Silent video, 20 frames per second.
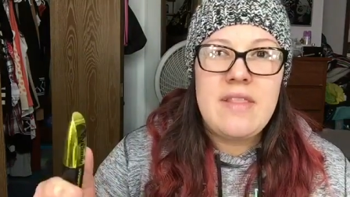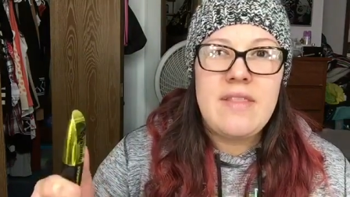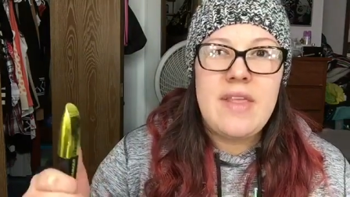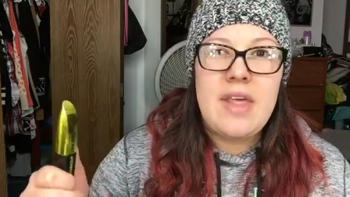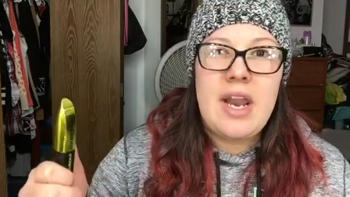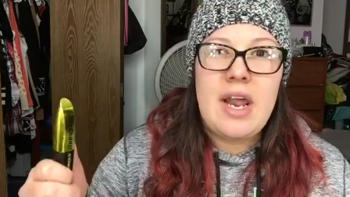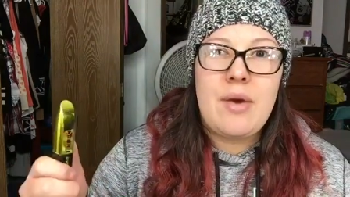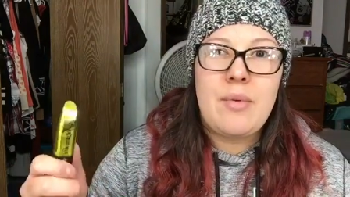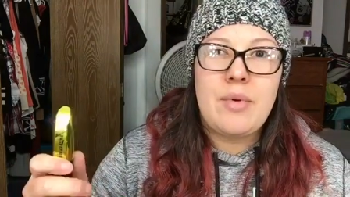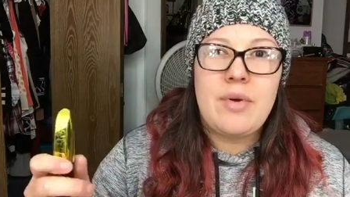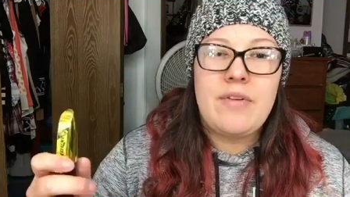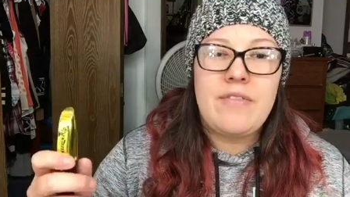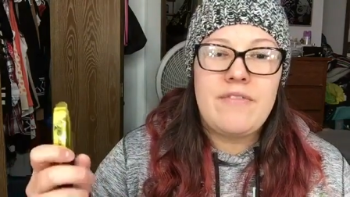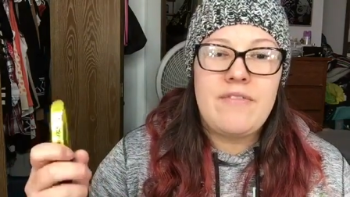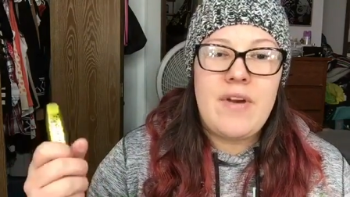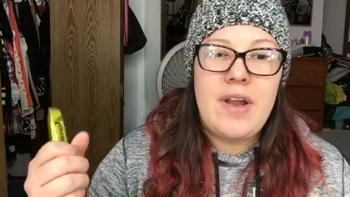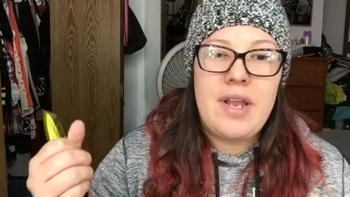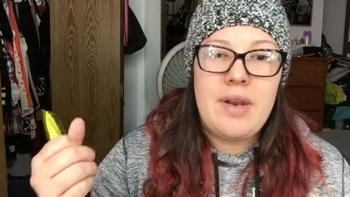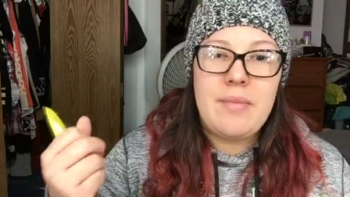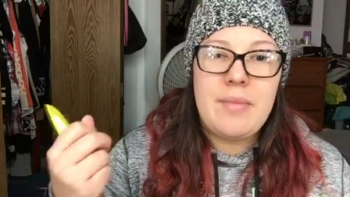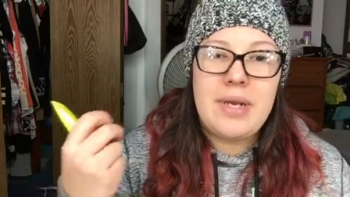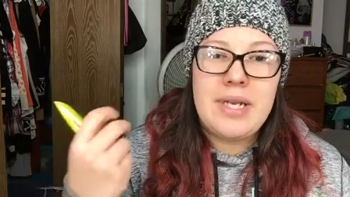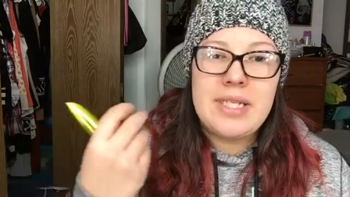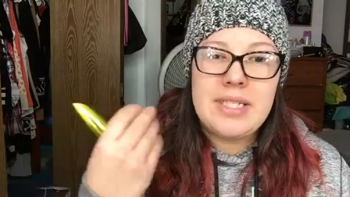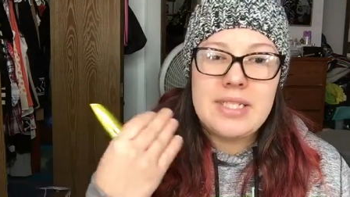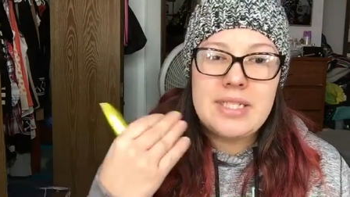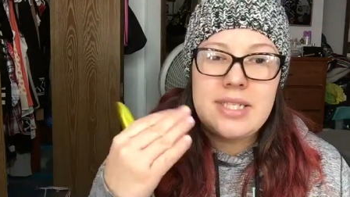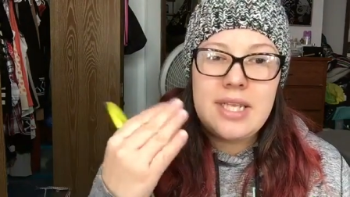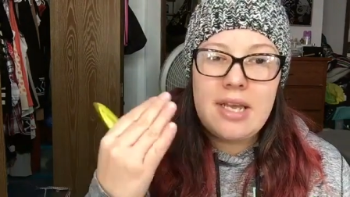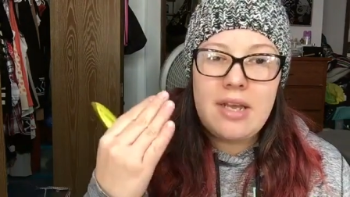that I would find
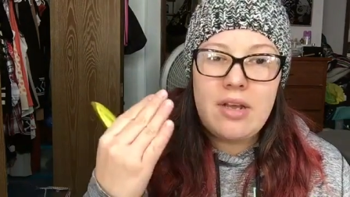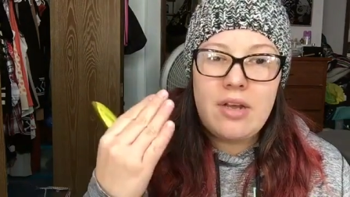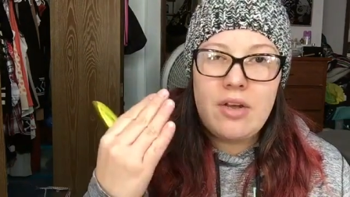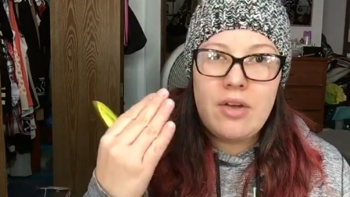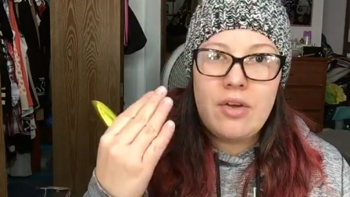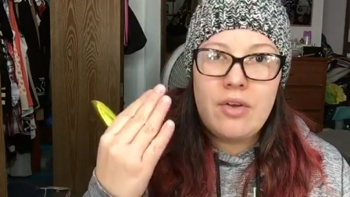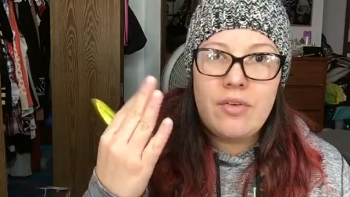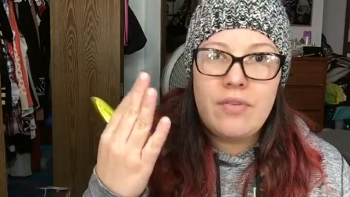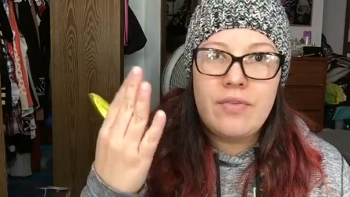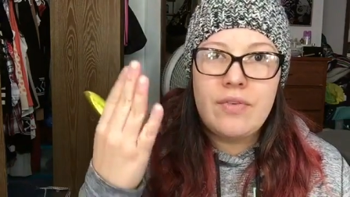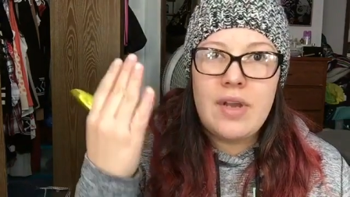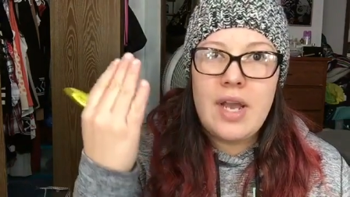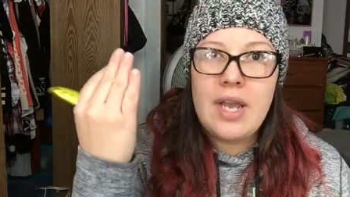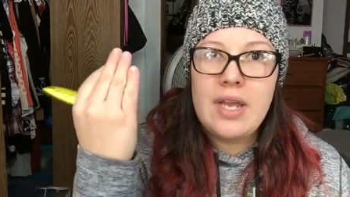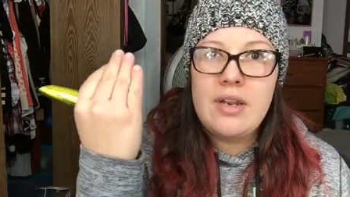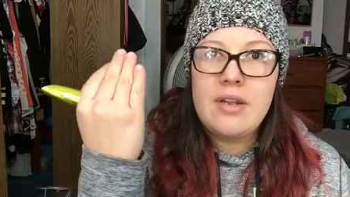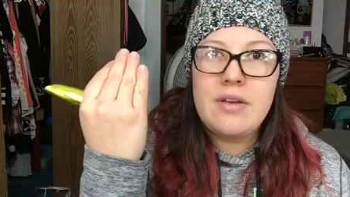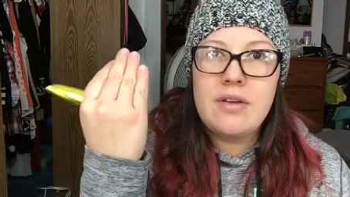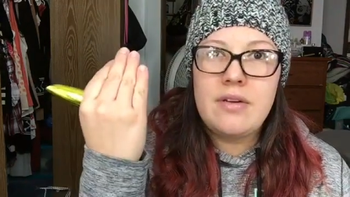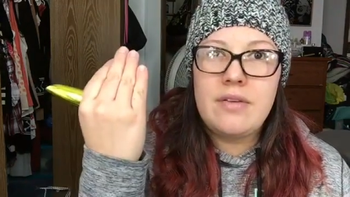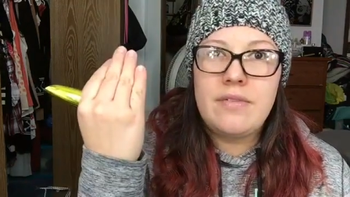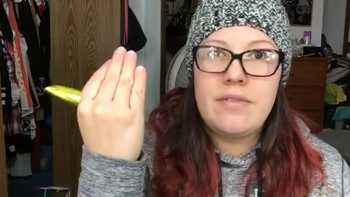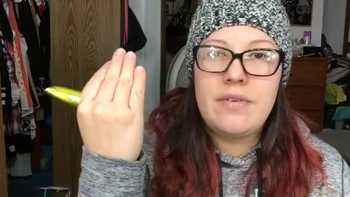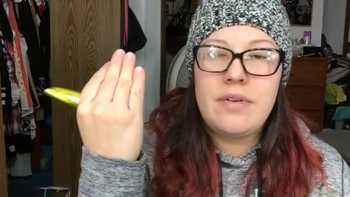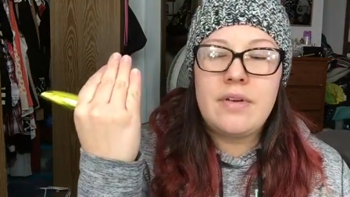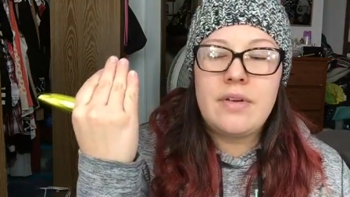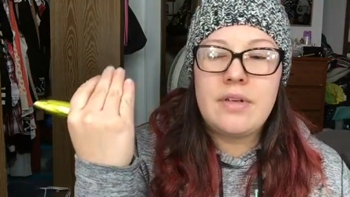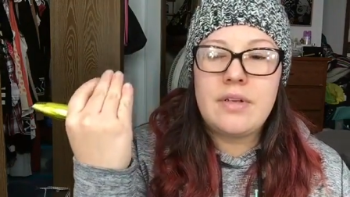myself kind of